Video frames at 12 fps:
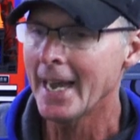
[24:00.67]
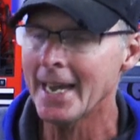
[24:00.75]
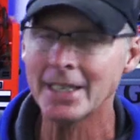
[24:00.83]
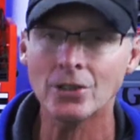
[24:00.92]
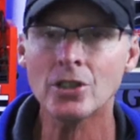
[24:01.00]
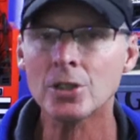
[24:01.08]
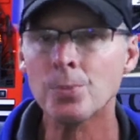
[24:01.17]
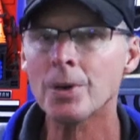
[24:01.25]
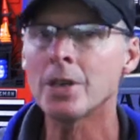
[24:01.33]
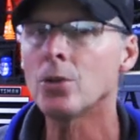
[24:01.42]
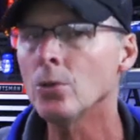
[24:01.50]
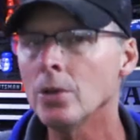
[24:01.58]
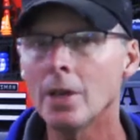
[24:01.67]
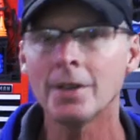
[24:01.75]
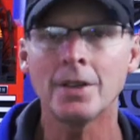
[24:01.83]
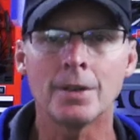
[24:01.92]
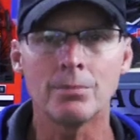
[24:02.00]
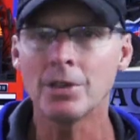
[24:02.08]
And it looks pretty cool
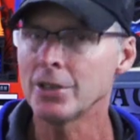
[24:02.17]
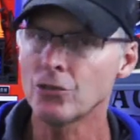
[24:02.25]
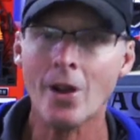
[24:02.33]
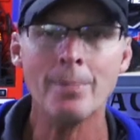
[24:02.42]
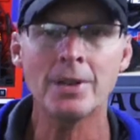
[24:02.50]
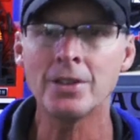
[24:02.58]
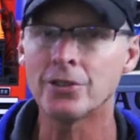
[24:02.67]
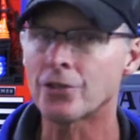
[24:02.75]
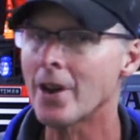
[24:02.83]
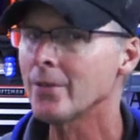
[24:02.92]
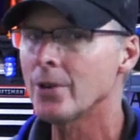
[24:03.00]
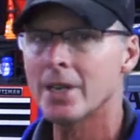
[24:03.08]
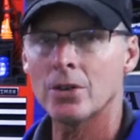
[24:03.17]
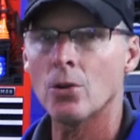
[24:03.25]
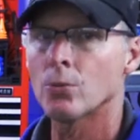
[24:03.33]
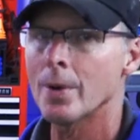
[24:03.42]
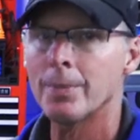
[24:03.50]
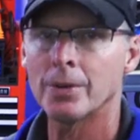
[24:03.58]
on the, you drop it in the driveway and go
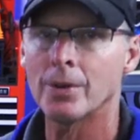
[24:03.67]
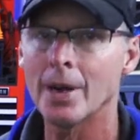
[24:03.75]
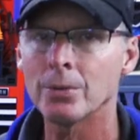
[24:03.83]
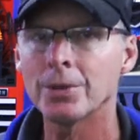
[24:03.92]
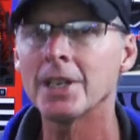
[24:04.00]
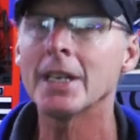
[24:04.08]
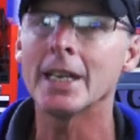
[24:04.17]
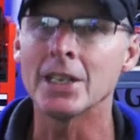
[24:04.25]
ripping around with it.